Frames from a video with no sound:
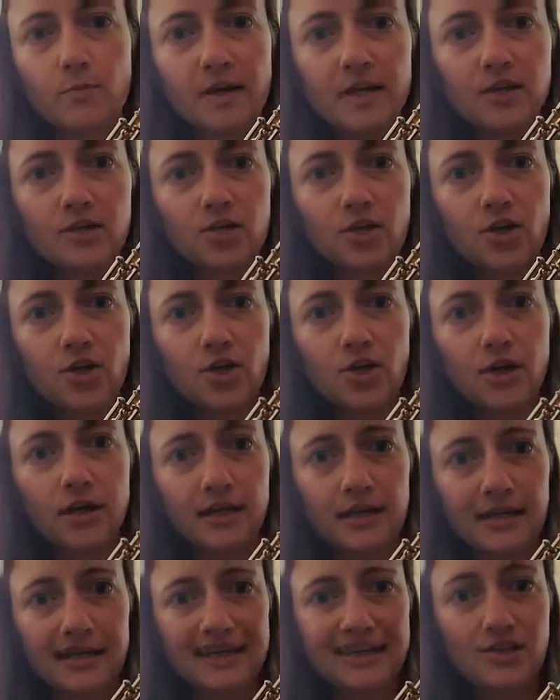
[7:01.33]
make sure
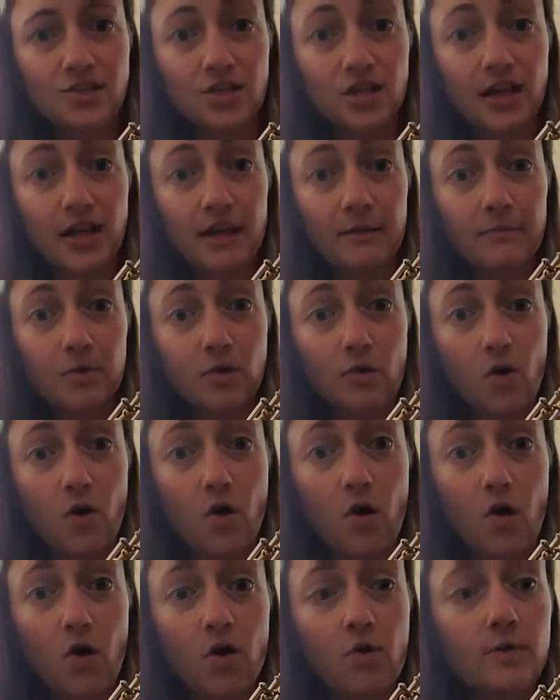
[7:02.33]
each time you
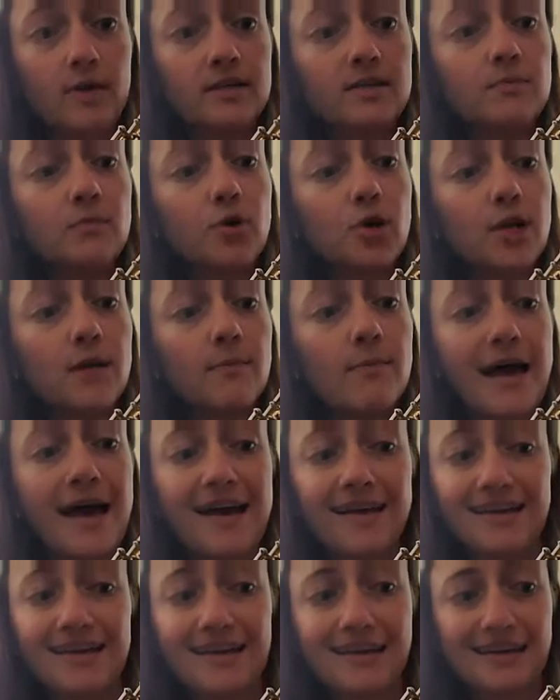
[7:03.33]
always put it
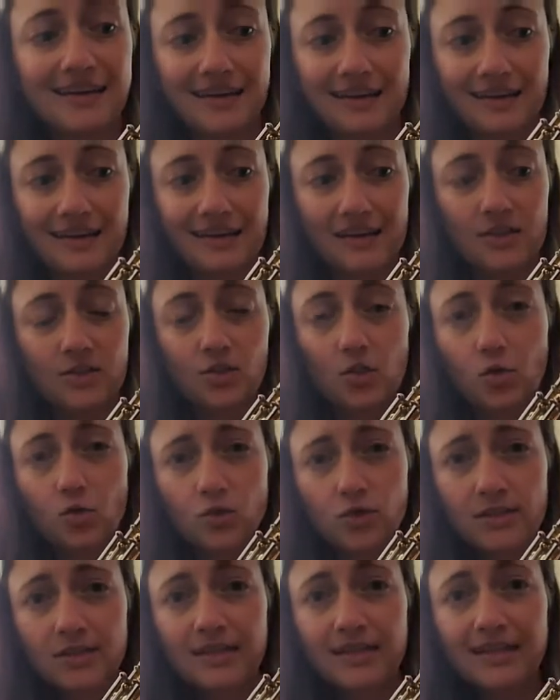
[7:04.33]
back in. Don't
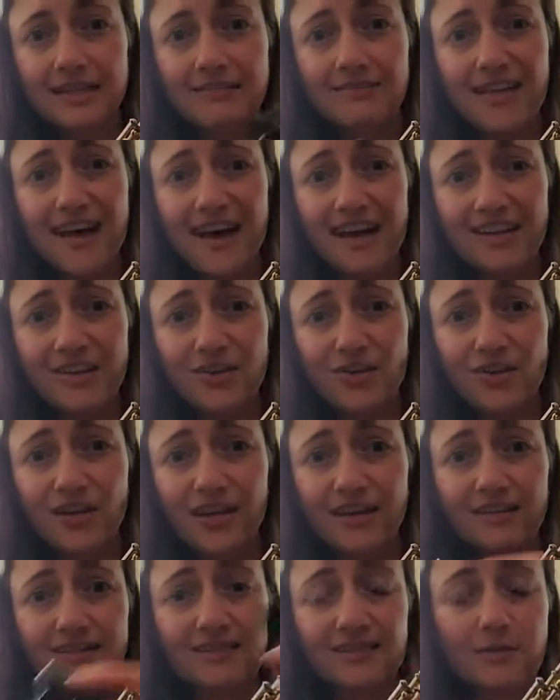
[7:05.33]
just leave that in your
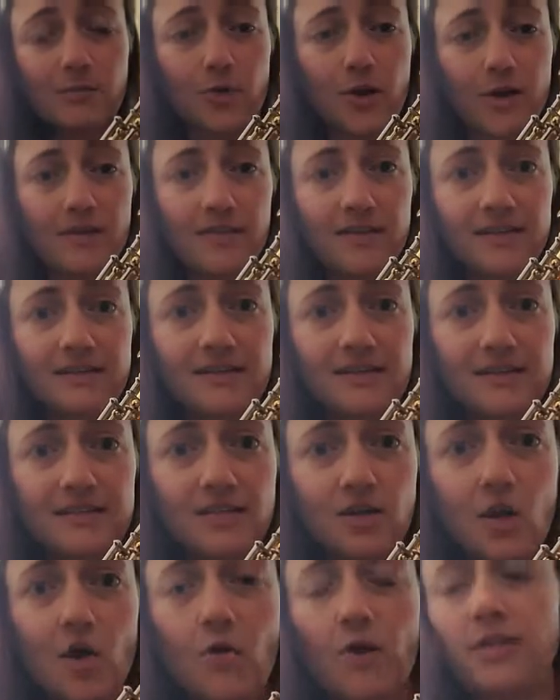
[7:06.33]
case somewhere. This needs
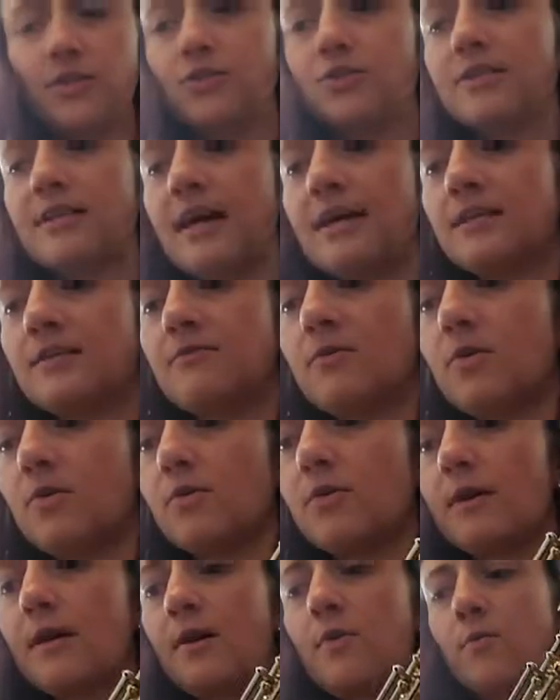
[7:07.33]
to go on your saxophone
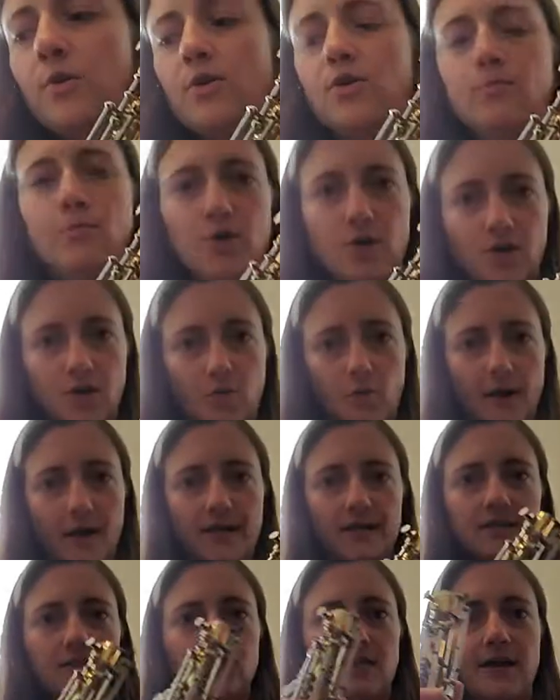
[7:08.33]
when you put it away
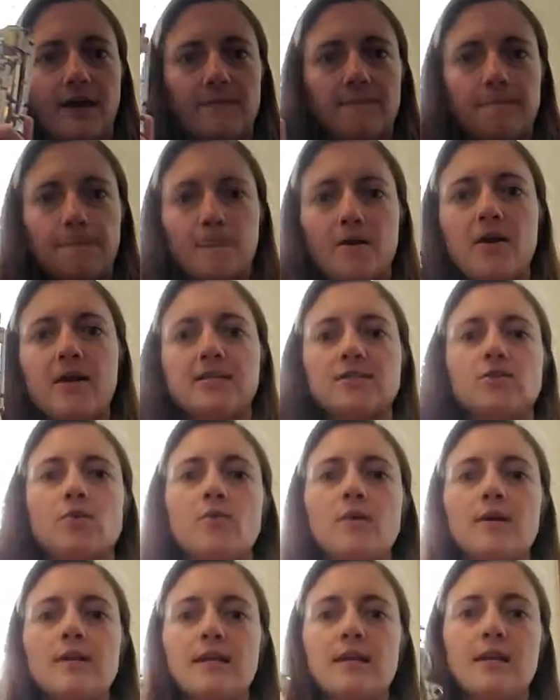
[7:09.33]
each time. All right, so
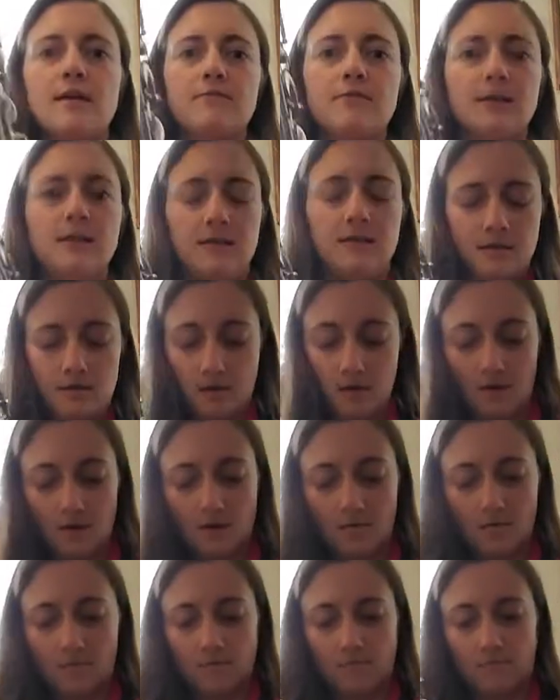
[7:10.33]
we're going to carefully
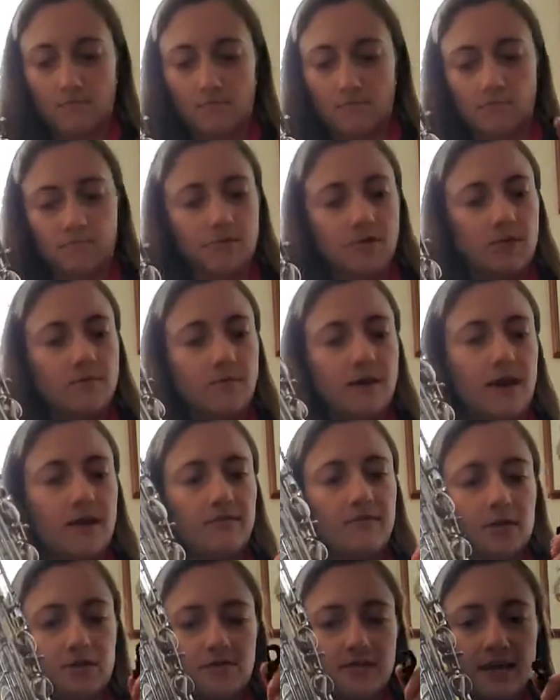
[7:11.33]
put the body
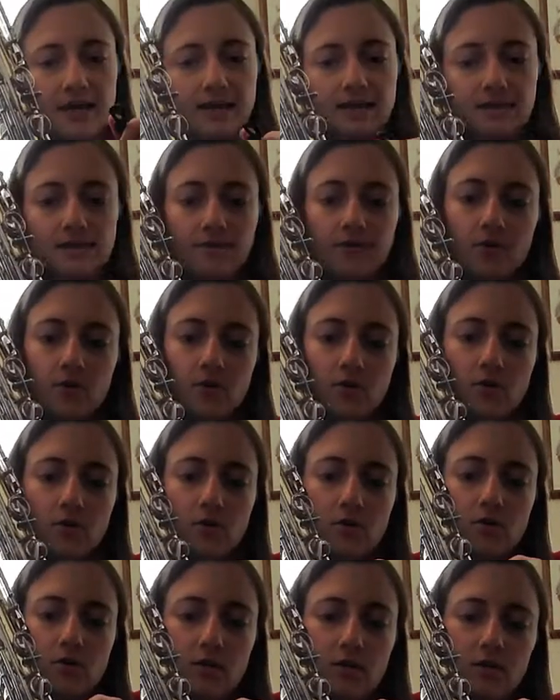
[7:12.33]
of our
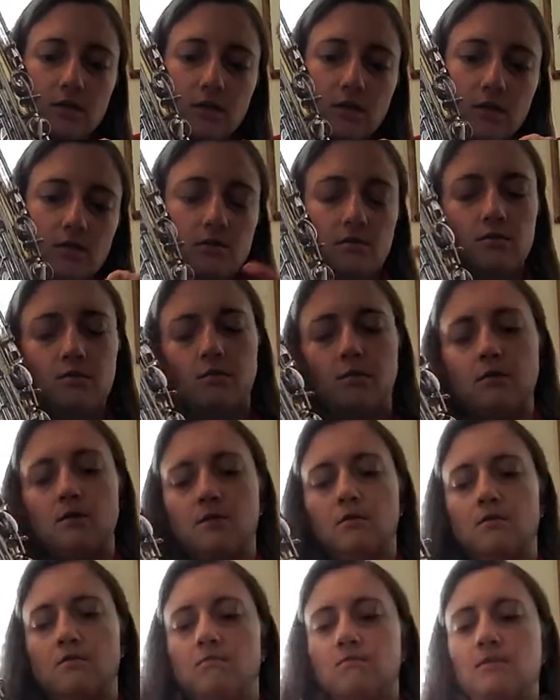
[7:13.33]
saxophone
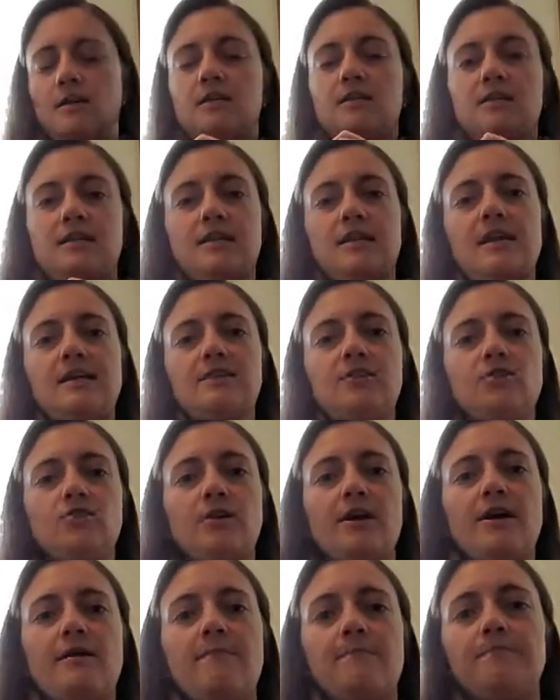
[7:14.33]
onto the neck
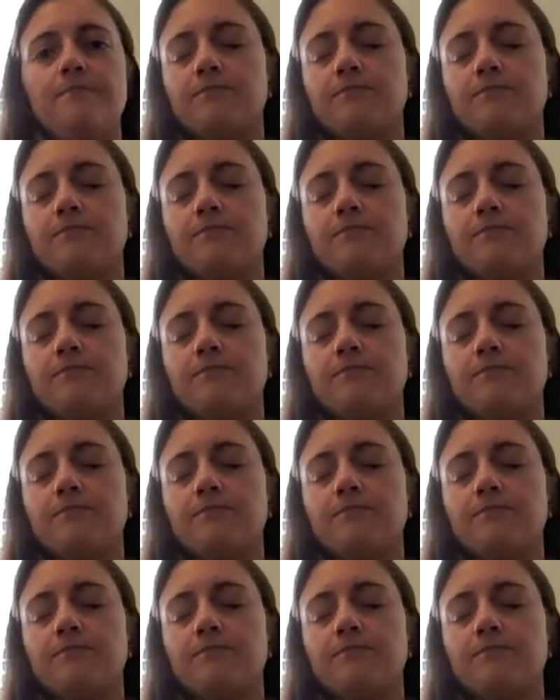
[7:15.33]
strap.